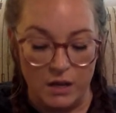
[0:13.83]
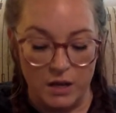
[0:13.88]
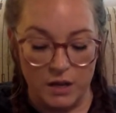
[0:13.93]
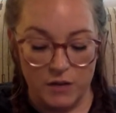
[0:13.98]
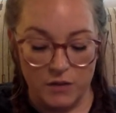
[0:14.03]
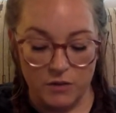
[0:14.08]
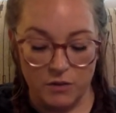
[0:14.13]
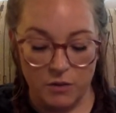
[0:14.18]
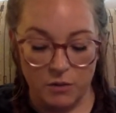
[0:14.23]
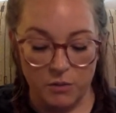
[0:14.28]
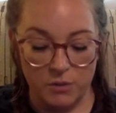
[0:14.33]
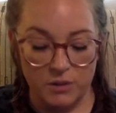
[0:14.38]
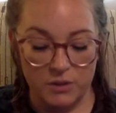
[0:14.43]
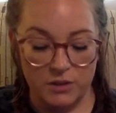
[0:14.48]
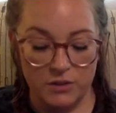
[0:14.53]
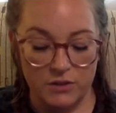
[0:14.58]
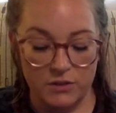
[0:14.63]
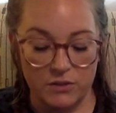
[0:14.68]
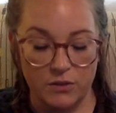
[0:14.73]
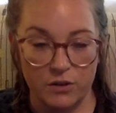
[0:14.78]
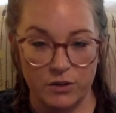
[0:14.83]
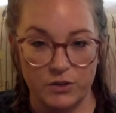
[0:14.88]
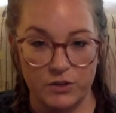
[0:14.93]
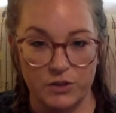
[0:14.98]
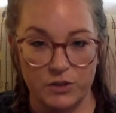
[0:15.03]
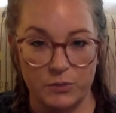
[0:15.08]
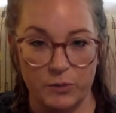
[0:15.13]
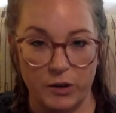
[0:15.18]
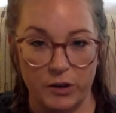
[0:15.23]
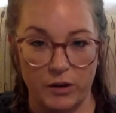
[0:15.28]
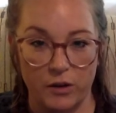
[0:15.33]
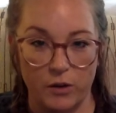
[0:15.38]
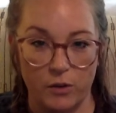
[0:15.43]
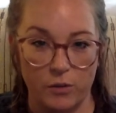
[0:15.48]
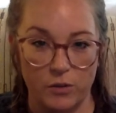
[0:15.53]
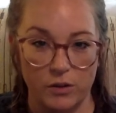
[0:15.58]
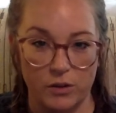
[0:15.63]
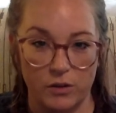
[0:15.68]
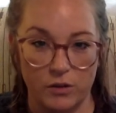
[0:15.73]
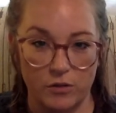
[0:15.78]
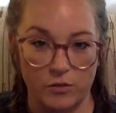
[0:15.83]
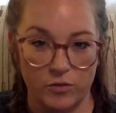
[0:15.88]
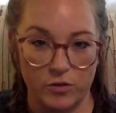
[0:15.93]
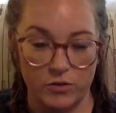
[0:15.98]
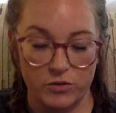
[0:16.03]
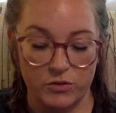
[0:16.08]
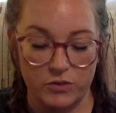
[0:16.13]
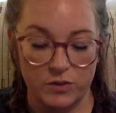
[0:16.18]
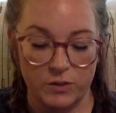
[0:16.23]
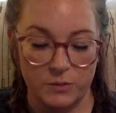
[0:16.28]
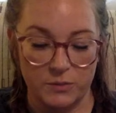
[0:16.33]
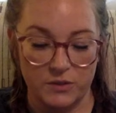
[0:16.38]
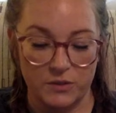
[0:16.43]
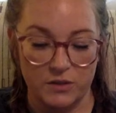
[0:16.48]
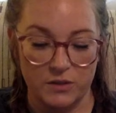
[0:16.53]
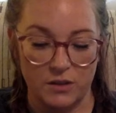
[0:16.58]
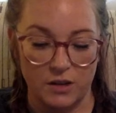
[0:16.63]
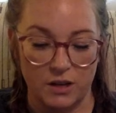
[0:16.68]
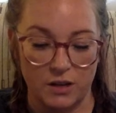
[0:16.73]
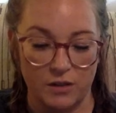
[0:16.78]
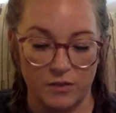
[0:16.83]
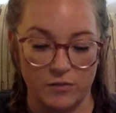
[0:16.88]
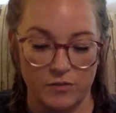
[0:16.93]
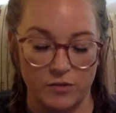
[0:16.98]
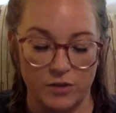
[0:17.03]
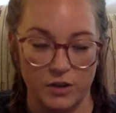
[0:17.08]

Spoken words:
So I wanted to start just by going over some stuff